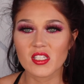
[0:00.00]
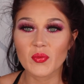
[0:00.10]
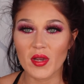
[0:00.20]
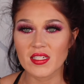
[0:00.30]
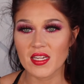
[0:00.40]

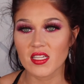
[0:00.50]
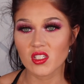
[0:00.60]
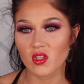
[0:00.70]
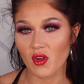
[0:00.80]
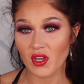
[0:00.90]
spray tanning
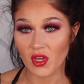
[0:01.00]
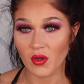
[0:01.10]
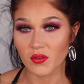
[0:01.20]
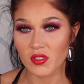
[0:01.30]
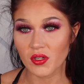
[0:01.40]
salon I
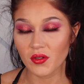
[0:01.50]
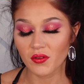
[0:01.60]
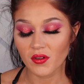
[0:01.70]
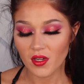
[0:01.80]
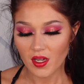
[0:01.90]
go to.